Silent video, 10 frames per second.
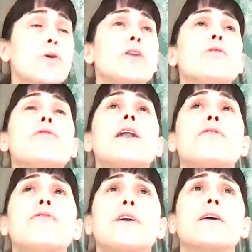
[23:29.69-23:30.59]
and you really
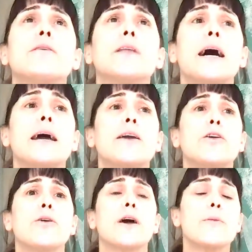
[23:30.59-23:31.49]
feel like
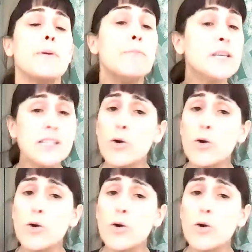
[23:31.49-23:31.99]
you're going to be missing